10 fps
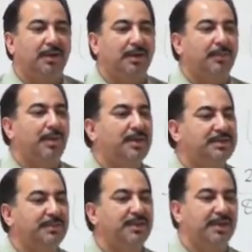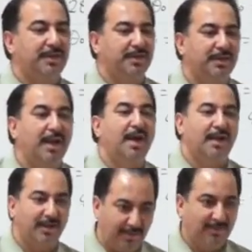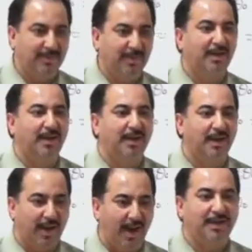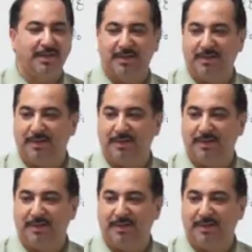Remember symmetry, yeah. 80.